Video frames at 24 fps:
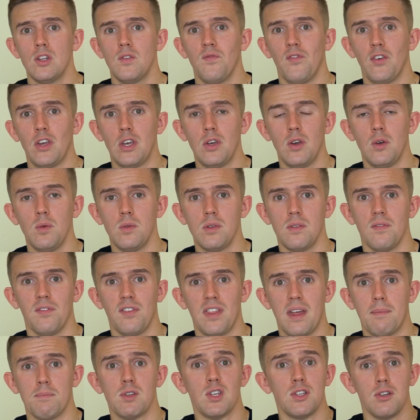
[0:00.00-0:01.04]
for
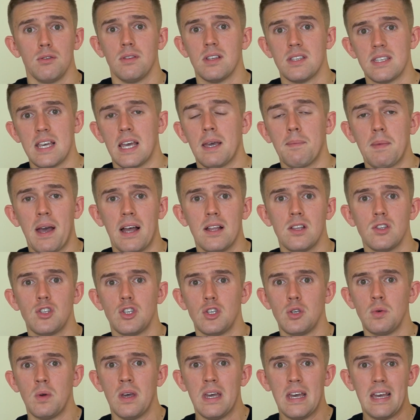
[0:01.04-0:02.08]
them to do the same and
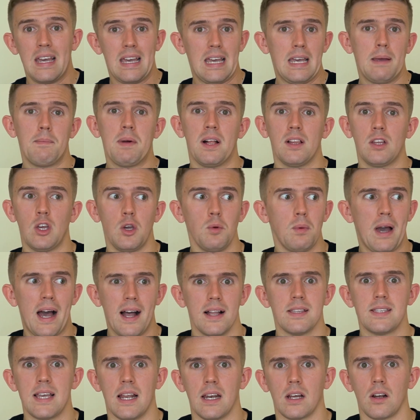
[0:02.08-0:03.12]
to email you
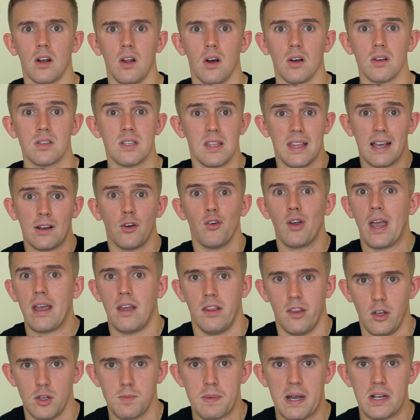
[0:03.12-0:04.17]
at 10 o'clock. So they're
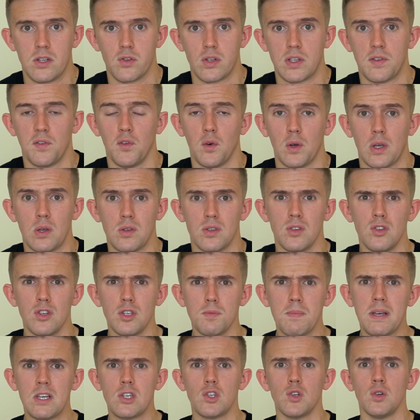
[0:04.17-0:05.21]
creating those boundaries for you. So
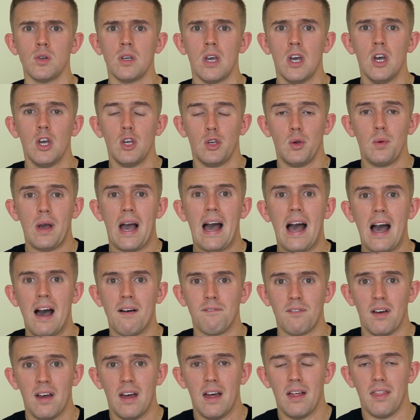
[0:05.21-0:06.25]
just make sure you
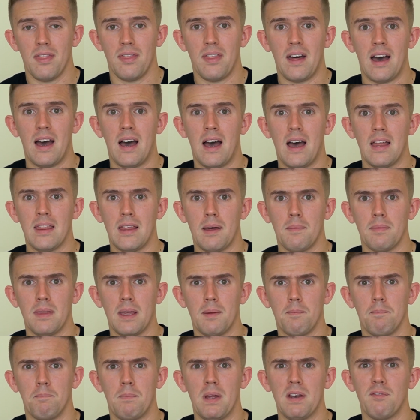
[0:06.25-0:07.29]
have
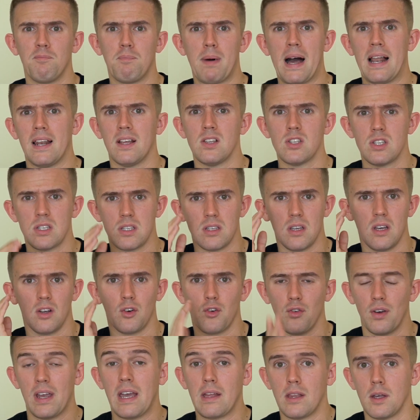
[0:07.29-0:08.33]
that bit of balance and
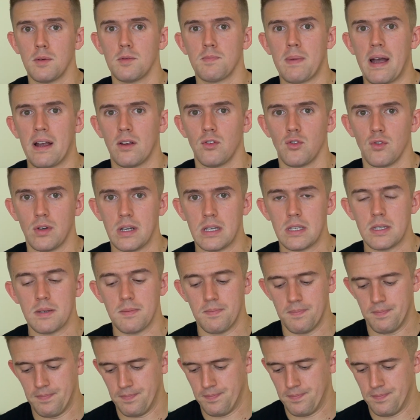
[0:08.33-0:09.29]
create those boundaries.